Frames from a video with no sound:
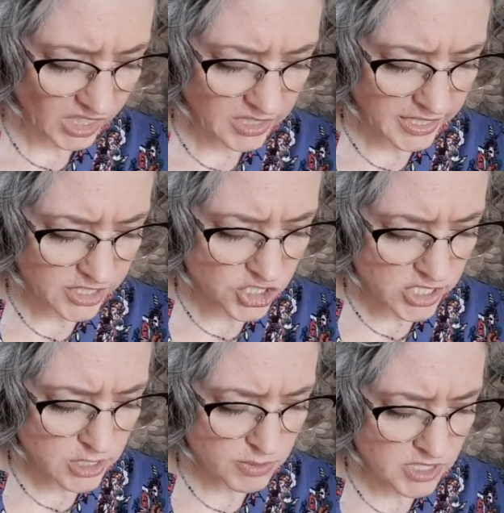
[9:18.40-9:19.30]
like
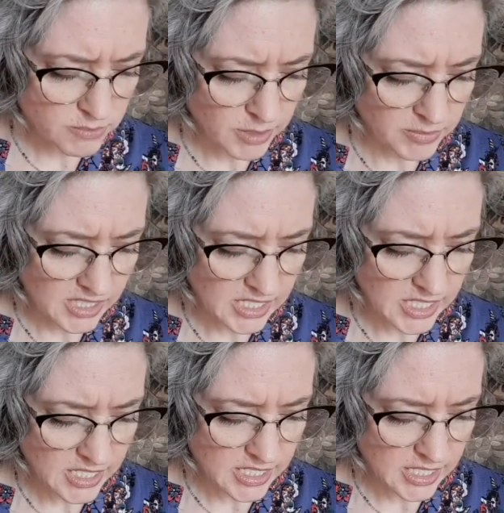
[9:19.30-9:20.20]
adjustments might be
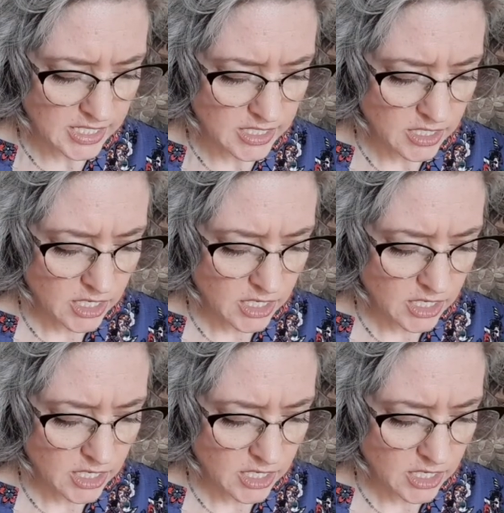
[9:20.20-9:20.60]
needed.